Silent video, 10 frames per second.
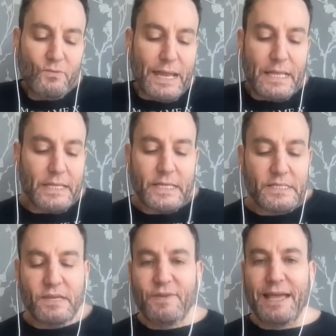reality
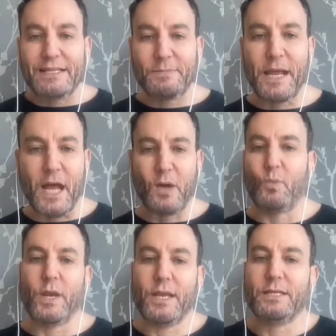TV has
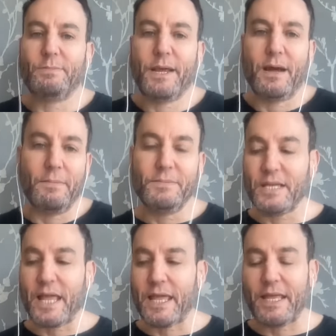become what it has become
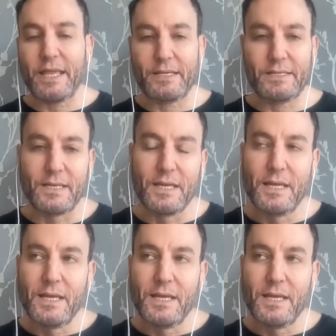today. It is